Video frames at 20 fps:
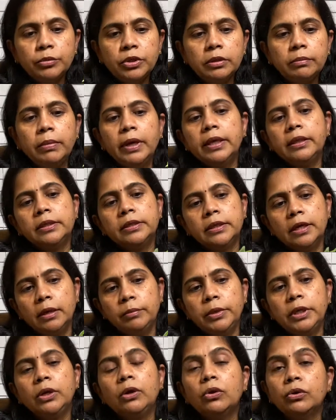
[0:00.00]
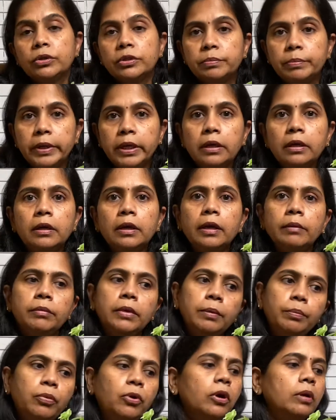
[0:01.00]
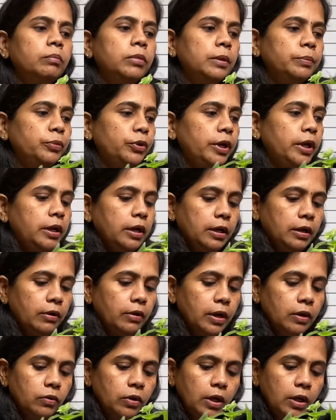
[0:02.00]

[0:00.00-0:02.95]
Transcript: by the time it grows bigger, I may probably put it in ground.